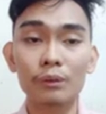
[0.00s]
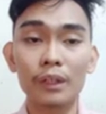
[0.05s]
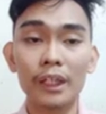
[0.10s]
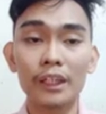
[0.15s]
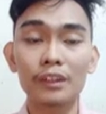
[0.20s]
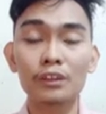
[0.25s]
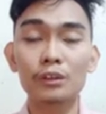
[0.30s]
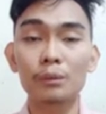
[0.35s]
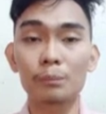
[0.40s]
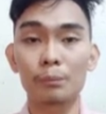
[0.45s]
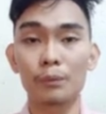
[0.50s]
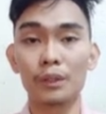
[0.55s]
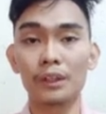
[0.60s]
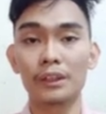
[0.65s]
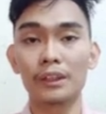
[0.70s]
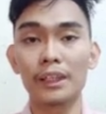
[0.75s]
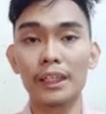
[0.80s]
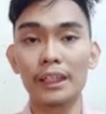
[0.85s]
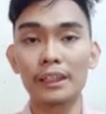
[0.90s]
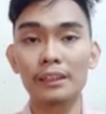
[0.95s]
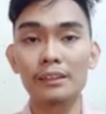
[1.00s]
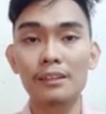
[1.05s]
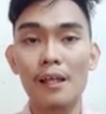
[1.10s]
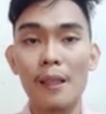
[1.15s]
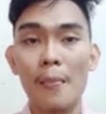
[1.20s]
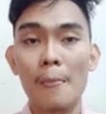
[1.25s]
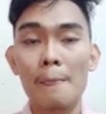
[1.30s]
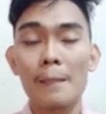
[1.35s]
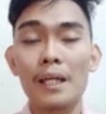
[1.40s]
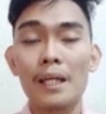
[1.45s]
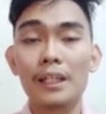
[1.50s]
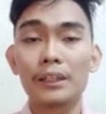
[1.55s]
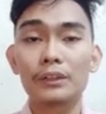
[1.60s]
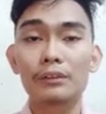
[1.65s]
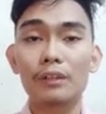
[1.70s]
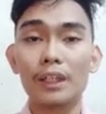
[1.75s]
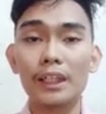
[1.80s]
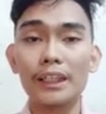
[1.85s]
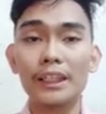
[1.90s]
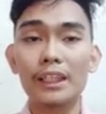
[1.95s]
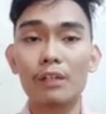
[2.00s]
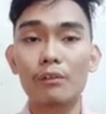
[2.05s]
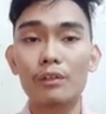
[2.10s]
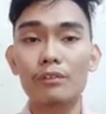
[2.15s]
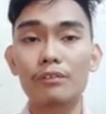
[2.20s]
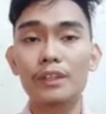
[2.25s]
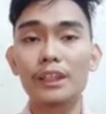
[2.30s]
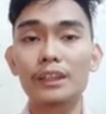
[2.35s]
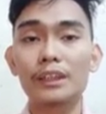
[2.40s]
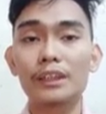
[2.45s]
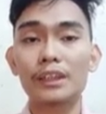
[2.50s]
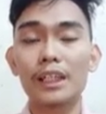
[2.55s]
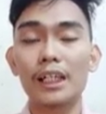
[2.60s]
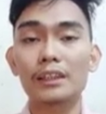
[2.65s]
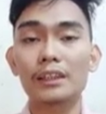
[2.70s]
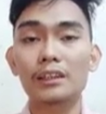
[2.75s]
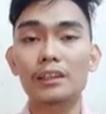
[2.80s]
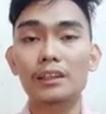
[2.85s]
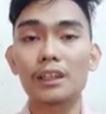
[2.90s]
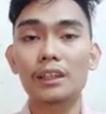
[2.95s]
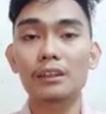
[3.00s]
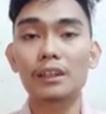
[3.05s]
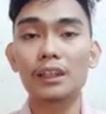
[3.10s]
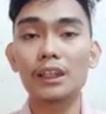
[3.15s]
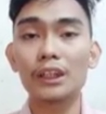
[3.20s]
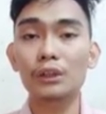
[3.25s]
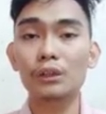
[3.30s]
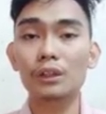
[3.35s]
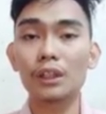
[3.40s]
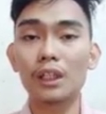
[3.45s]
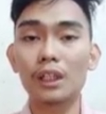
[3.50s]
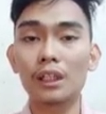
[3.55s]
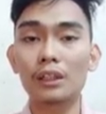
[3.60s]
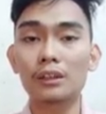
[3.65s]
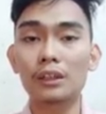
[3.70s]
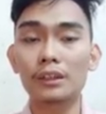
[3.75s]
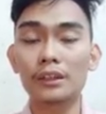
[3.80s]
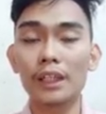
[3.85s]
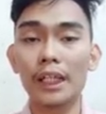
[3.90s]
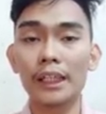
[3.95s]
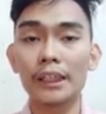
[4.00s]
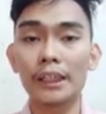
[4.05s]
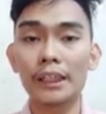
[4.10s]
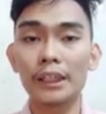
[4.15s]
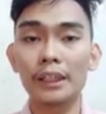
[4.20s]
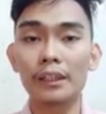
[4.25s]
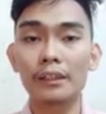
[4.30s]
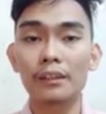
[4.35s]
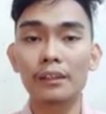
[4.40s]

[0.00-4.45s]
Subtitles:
and support trade. So kanina we've discussed the traditional society